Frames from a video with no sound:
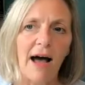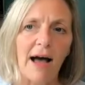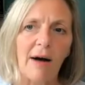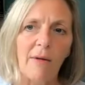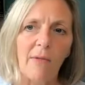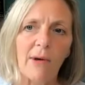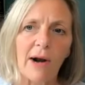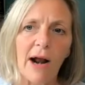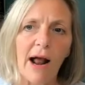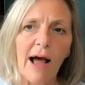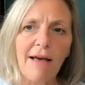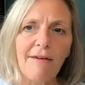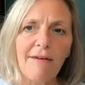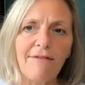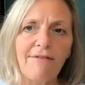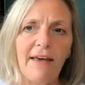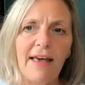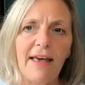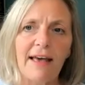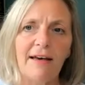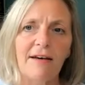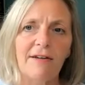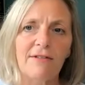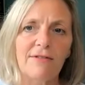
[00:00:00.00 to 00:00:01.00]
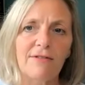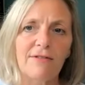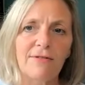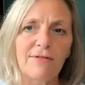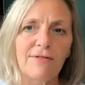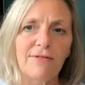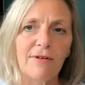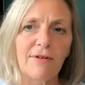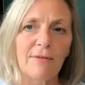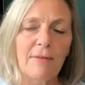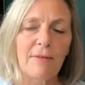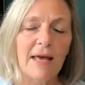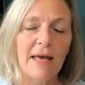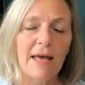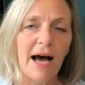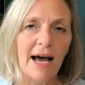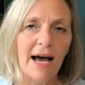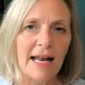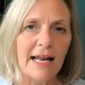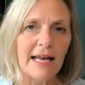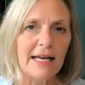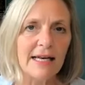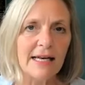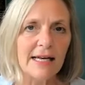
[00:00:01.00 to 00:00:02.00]
what I found for me,
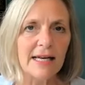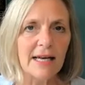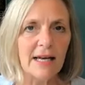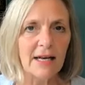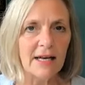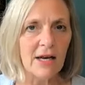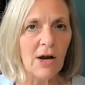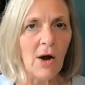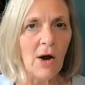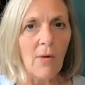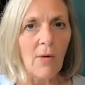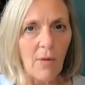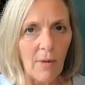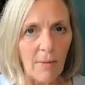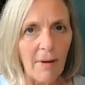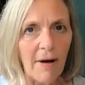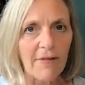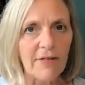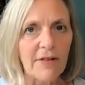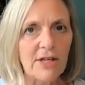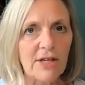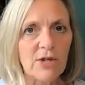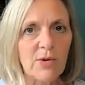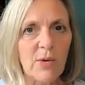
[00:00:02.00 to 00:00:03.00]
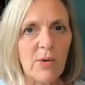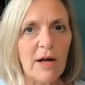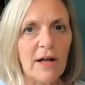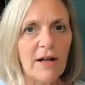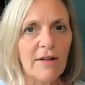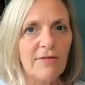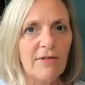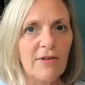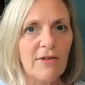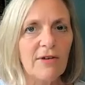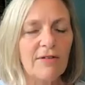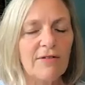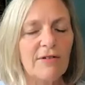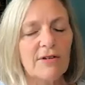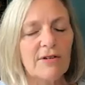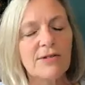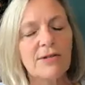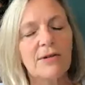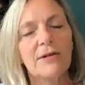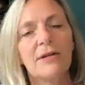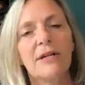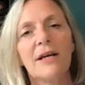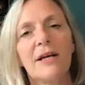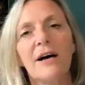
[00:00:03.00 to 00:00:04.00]
I didn't know about the 12
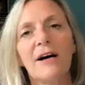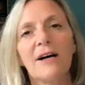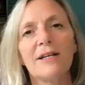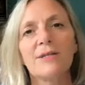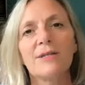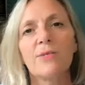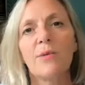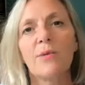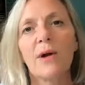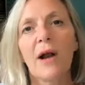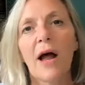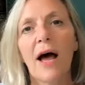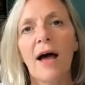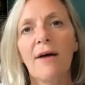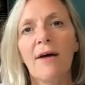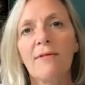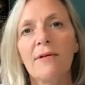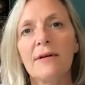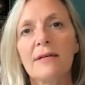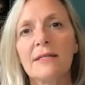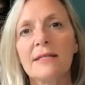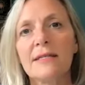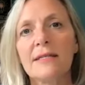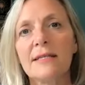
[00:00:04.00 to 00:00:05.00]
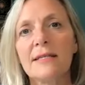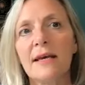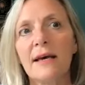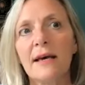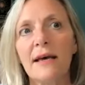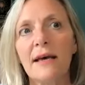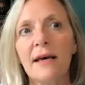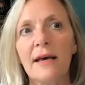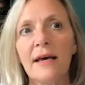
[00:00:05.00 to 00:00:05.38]
universal laws when I was